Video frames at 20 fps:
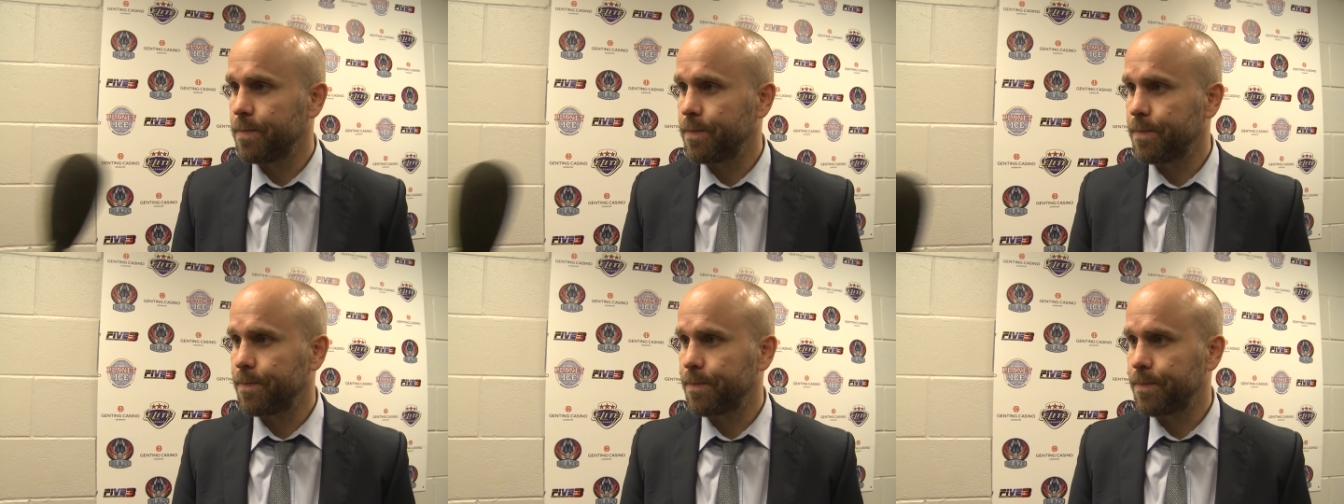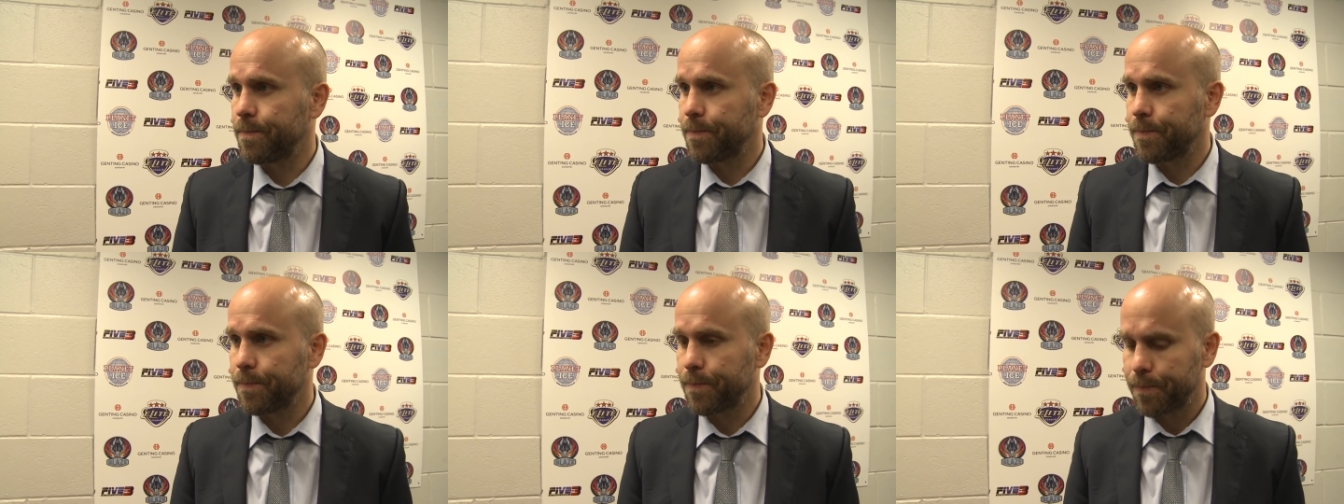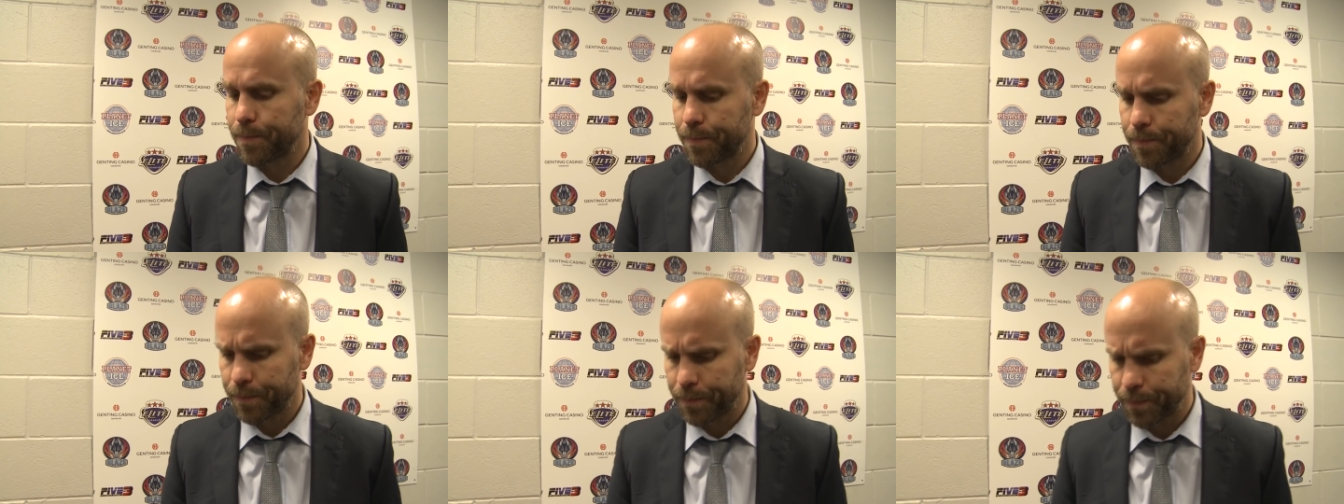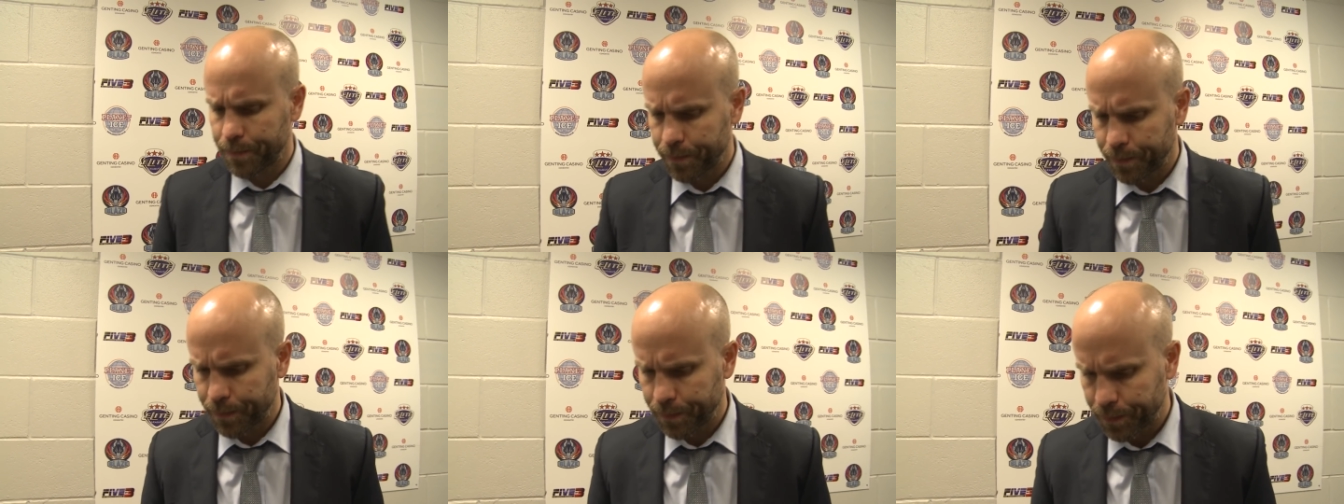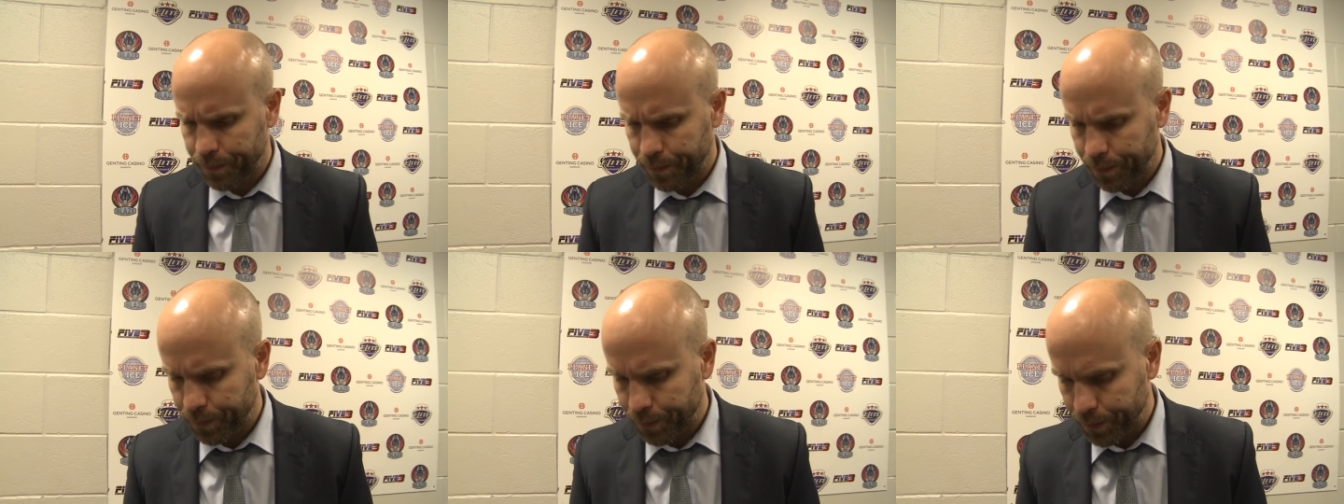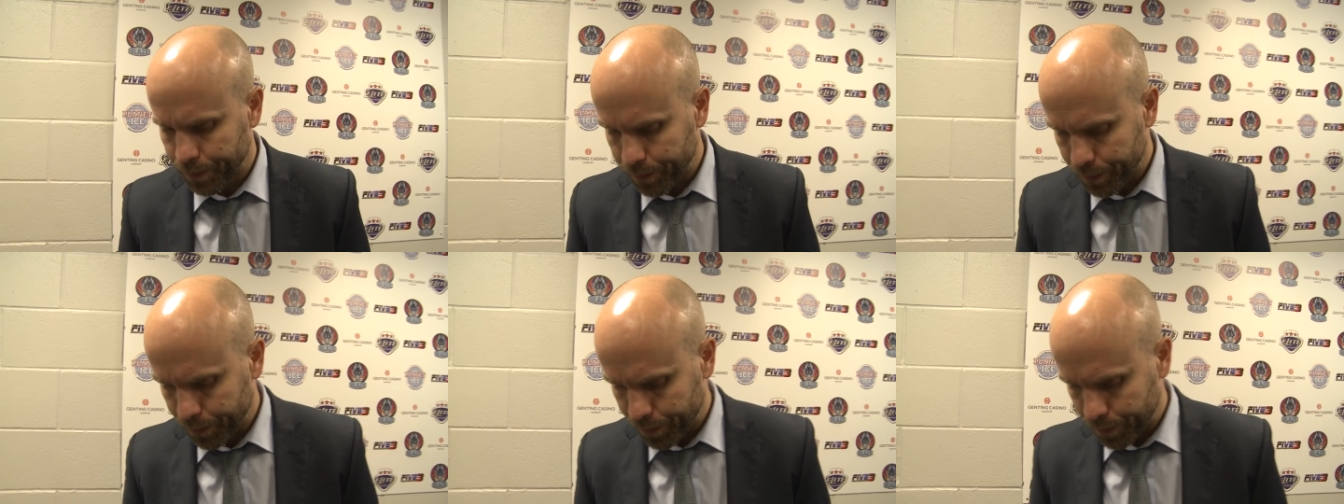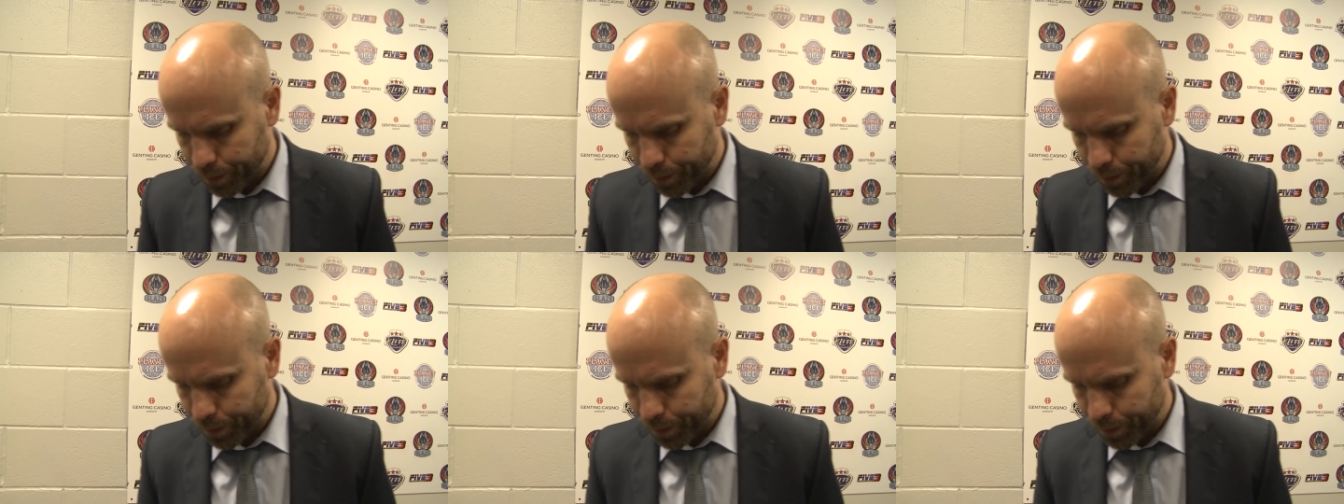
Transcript: With scoring throughout the lineup tonight as